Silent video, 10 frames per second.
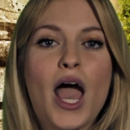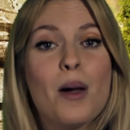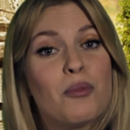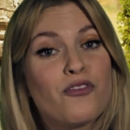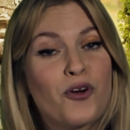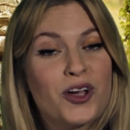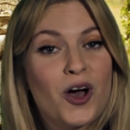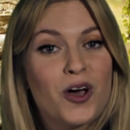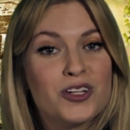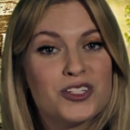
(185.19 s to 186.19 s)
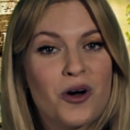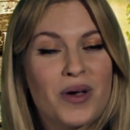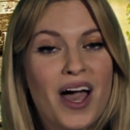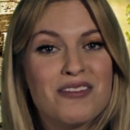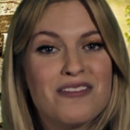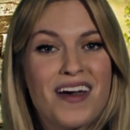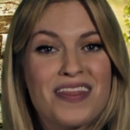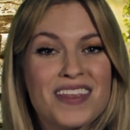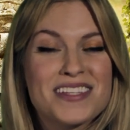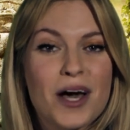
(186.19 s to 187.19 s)
And before you go, you should know we have an
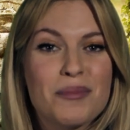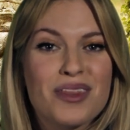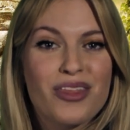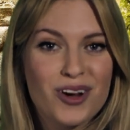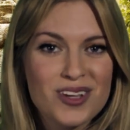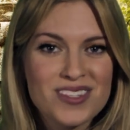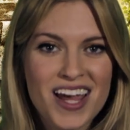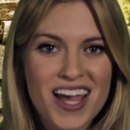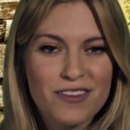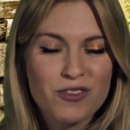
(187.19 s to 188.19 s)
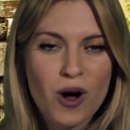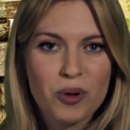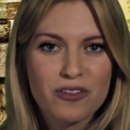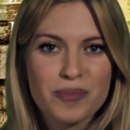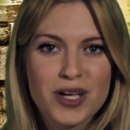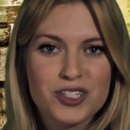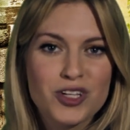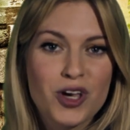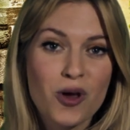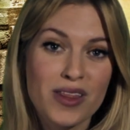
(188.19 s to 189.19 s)
event this coming Thursday. If you want more information,
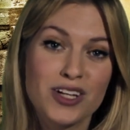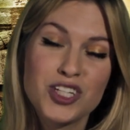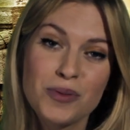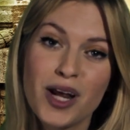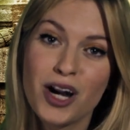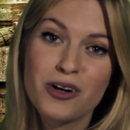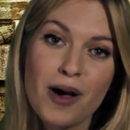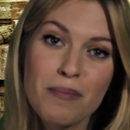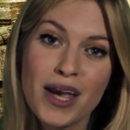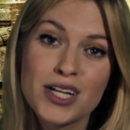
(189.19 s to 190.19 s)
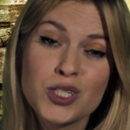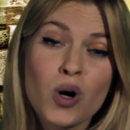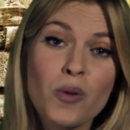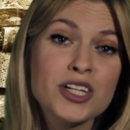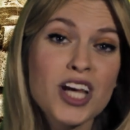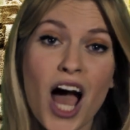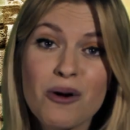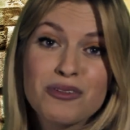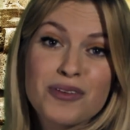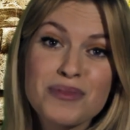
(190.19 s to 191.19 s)
you can go to the Achievement Hunter webpage or watch
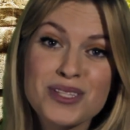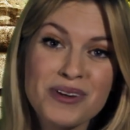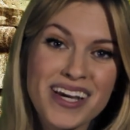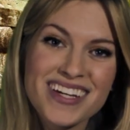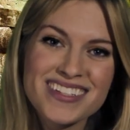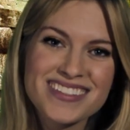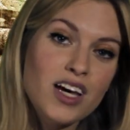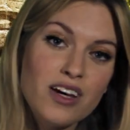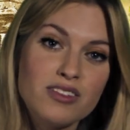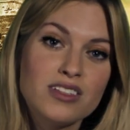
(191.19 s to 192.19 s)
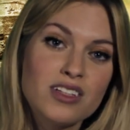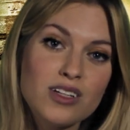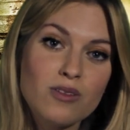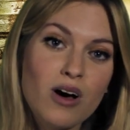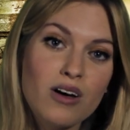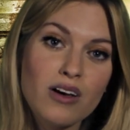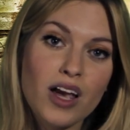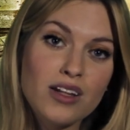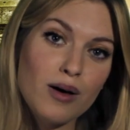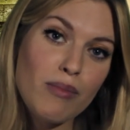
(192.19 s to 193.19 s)
AHWU from this week. Everything you want
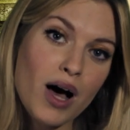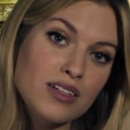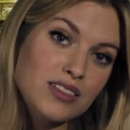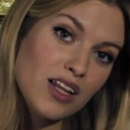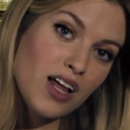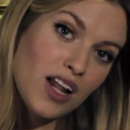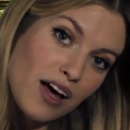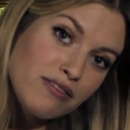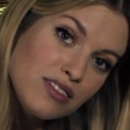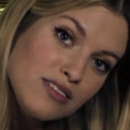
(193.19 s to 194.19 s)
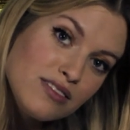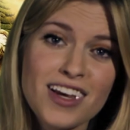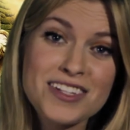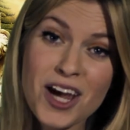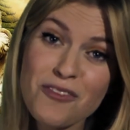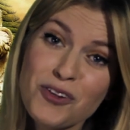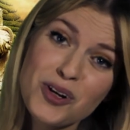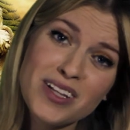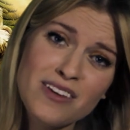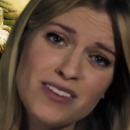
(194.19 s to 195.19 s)
in the box to the left. It's time for you
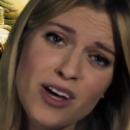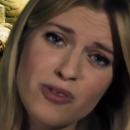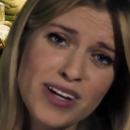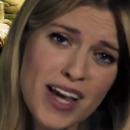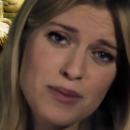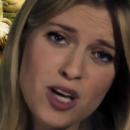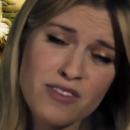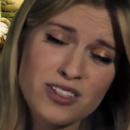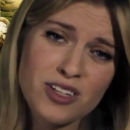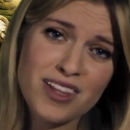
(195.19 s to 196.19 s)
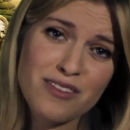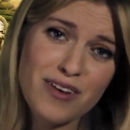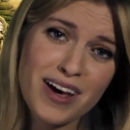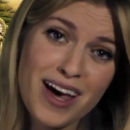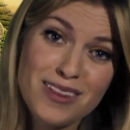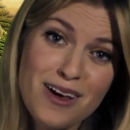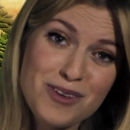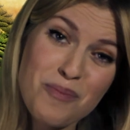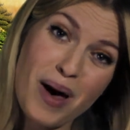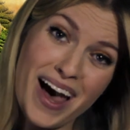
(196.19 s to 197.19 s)
to leave now. The recap's over, so get the fuck out. Love
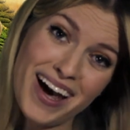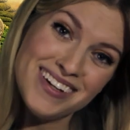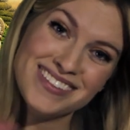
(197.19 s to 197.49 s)
you, bye.